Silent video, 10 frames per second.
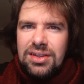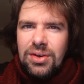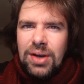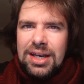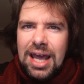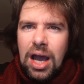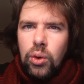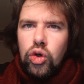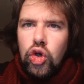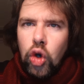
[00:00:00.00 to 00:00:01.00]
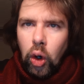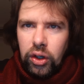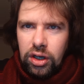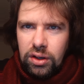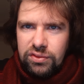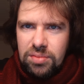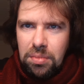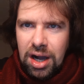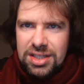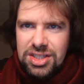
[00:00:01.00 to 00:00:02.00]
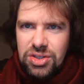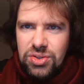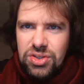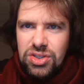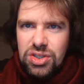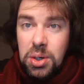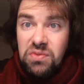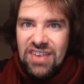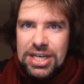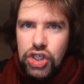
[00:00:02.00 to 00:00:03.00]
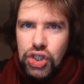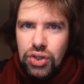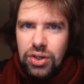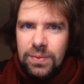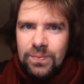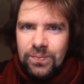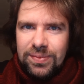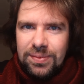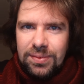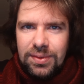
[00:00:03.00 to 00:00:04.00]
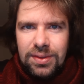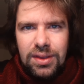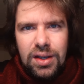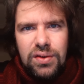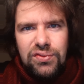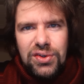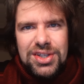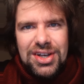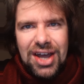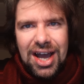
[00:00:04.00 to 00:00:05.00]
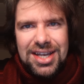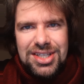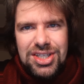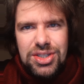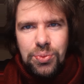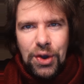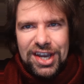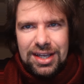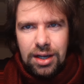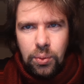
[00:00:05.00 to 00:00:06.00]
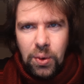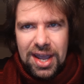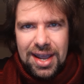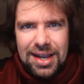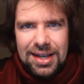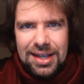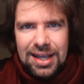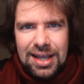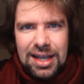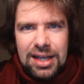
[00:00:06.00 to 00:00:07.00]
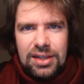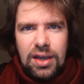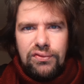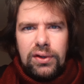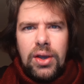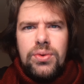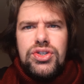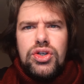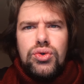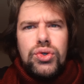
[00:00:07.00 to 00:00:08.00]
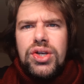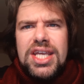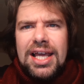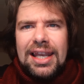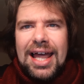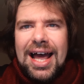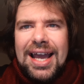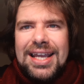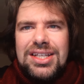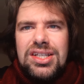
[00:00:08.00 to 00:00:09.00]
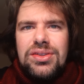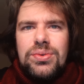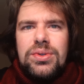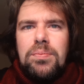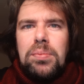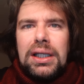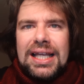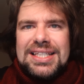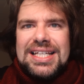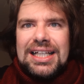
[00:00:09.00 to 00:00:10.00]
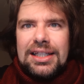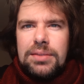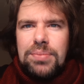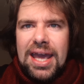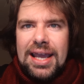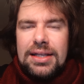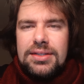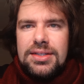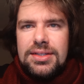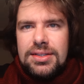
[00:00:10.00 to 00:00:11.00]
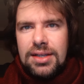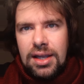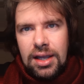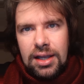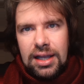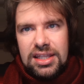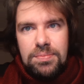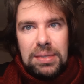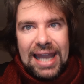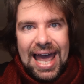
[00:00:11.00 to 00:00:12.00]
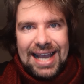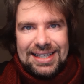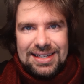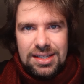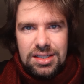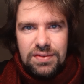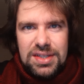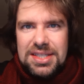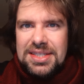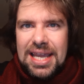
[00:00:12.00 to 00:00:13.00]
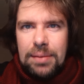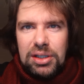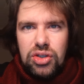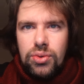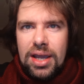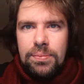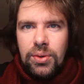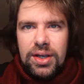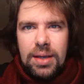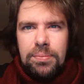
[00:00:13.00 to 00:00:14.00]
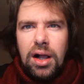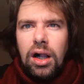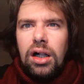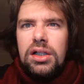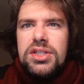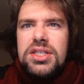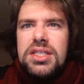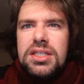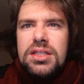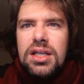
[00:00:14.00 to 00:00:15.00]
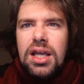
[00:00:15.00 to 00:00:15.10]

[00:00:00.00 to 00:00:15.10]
there are now none of the maskers who venture. For the night is waning away, and there flows a ruddier light through the blood colored panes, and the blackness of the sable drapery appalls.